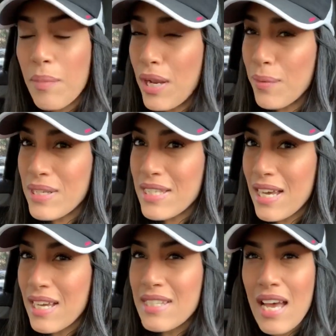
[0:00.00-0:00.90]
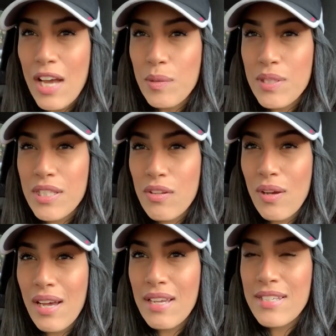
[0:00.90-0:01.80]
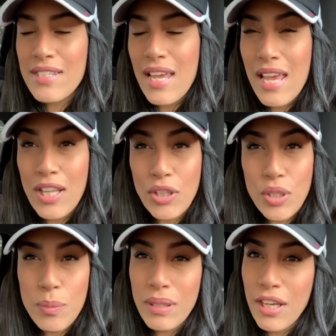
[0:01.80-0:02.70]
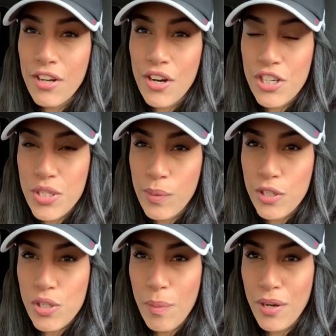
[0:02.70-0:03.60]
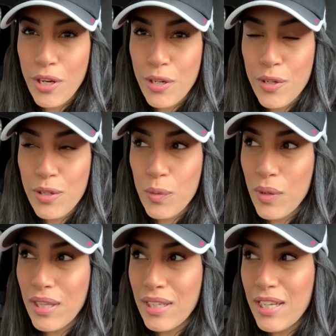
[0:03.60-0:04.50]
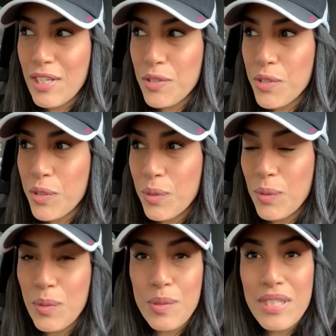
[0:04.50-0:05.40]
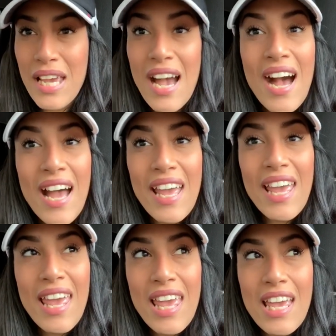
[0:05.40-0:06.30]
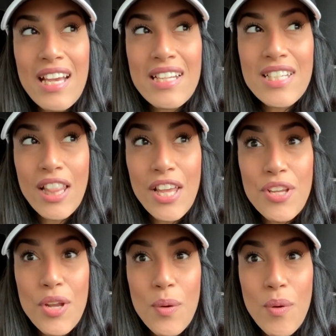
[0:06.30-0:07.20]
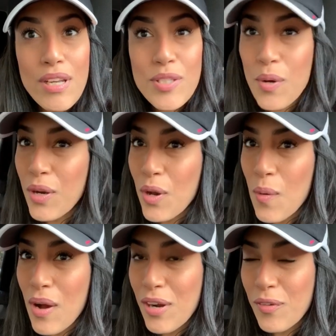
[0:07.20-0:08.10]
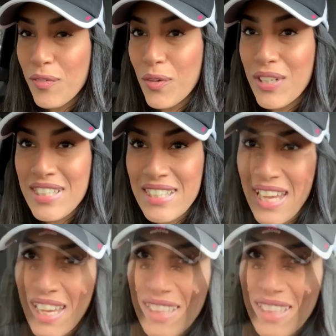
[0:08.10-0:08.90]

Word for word: But anyways guys, I will see you guys a little bit later. I just want to jump on here quickly to say hi and let you know what's going to go on for today.